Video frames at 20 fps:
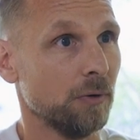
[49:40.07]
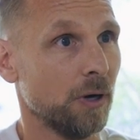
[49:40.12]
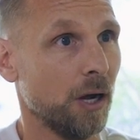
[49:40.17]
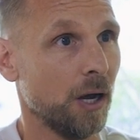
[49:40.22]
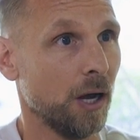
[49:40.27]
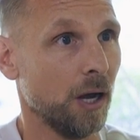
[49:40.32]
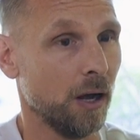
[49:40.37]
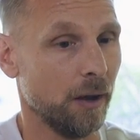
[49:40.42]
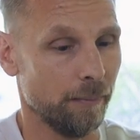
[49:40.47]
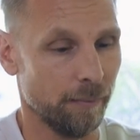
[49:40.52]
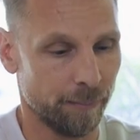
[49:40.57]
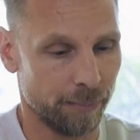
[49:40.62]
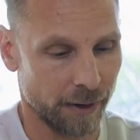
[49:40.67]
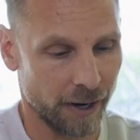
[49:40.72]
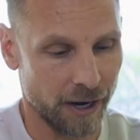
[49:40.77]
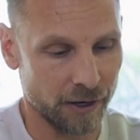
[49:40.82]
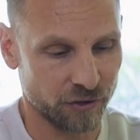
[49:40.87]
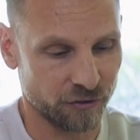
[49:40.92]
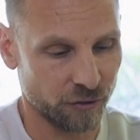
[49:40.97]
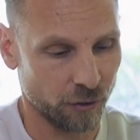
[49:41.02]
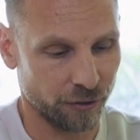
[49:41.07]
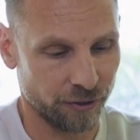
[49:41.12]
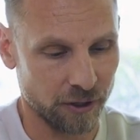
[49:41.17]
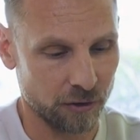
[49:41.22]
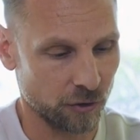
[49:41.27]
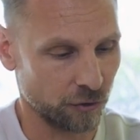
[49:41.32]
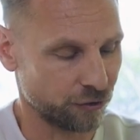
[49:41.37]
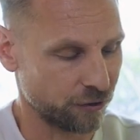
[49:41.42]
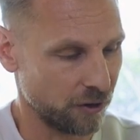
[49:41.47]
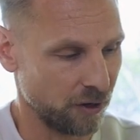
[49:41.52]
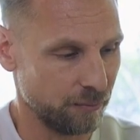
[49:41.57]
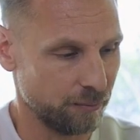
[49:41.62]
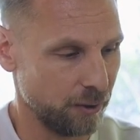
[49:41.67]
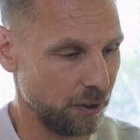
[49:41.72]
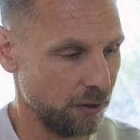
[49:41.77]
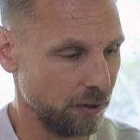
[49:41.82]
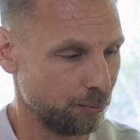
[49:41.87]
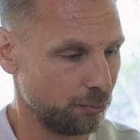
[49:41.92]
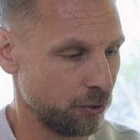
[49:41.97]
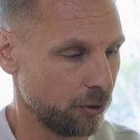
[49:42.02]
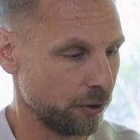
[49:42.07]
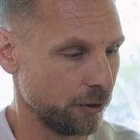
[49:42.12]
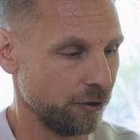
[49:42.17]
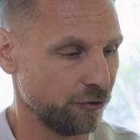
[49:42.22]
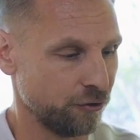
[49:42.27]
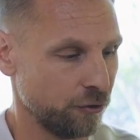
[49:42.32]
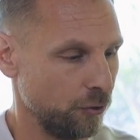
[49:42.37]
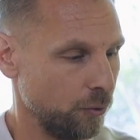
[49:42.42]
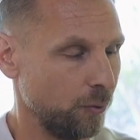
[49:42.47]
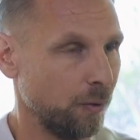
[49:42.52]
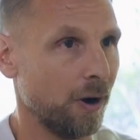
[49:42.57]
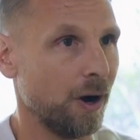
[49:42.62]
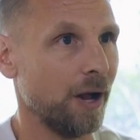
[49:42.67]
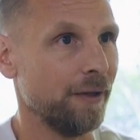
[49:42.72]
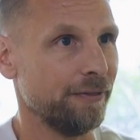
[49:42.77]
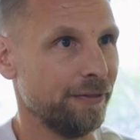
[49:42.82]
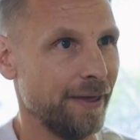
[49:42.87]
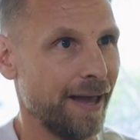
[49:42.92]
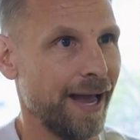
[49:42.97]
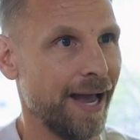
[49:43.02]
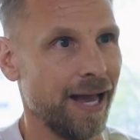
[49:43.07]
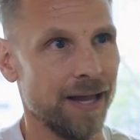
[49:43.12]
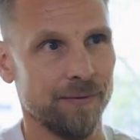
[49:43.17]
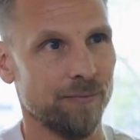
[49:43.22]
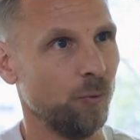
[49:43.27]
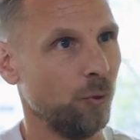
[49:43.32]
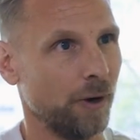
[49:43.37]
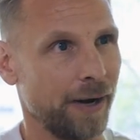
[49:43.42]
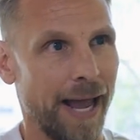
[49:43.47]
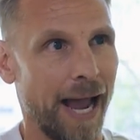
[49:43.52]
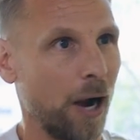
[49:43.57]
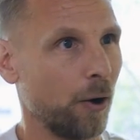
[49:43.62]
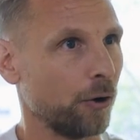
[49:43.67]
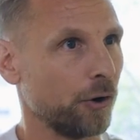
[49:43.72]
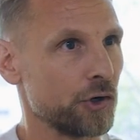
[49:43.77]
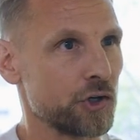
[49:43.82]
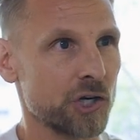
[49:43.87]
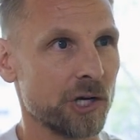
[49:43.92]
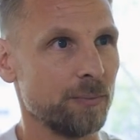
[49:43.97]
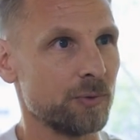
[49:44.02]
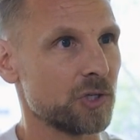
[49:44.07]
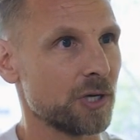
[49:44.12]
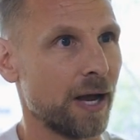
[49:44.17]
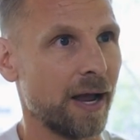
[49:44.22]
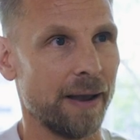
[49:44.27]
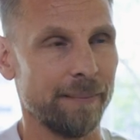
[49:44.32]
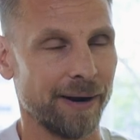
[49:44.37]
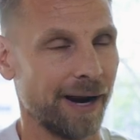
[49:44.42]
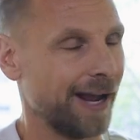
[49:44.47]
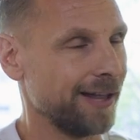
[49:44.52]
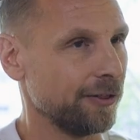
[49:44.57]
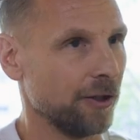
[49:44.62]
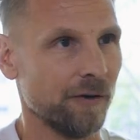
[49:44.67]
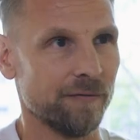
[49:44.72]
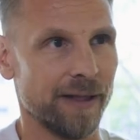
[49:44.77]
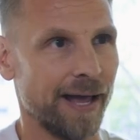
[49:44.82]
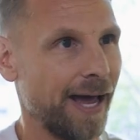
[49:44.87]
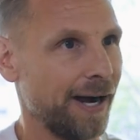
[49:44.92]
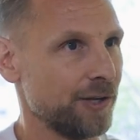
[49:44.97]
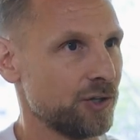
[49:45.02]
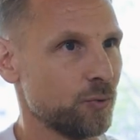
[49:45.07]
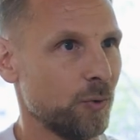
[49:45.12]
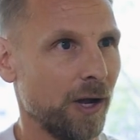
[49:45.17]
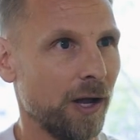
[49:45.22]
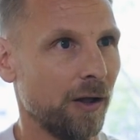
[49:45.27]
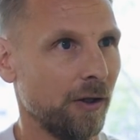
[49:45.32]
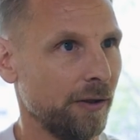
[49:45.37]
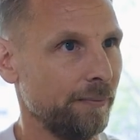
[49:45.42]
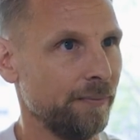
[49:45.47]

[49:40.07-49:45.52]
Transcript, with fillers: Um, but I still think there's going to be the purists who want that one hour gym time, and I love that as well.